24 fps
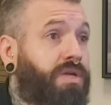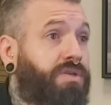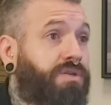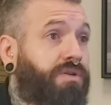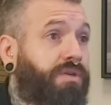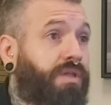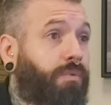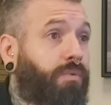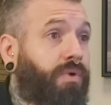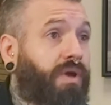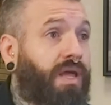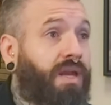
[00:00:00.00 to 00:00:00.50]
sure
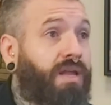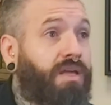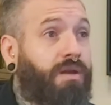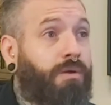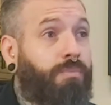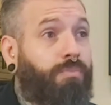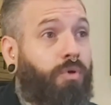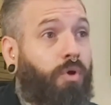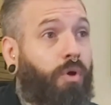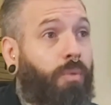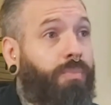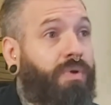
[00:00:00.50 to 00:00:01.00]
that we're getting an
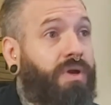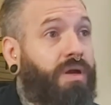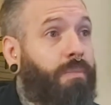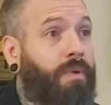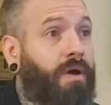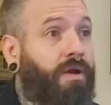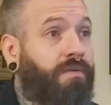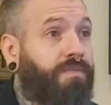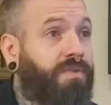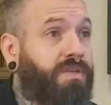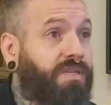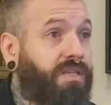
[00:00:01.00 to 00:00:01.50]
appropriate
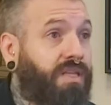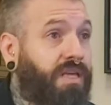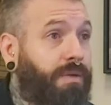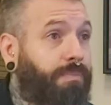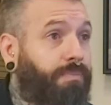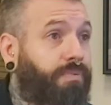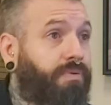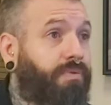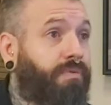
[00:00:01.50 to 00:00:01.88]
amount of sleep